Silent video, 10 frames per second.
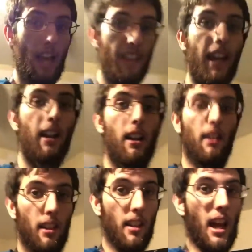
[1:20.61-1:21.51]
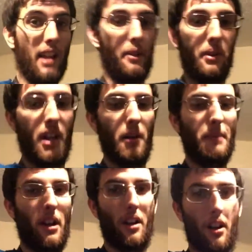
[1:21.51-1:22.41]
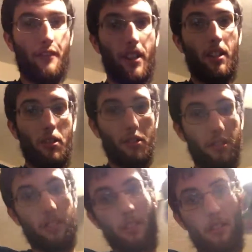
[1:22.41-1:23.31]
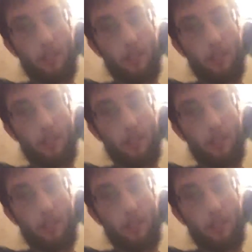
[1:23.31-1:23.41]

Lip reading: think a lot that would help out our videos,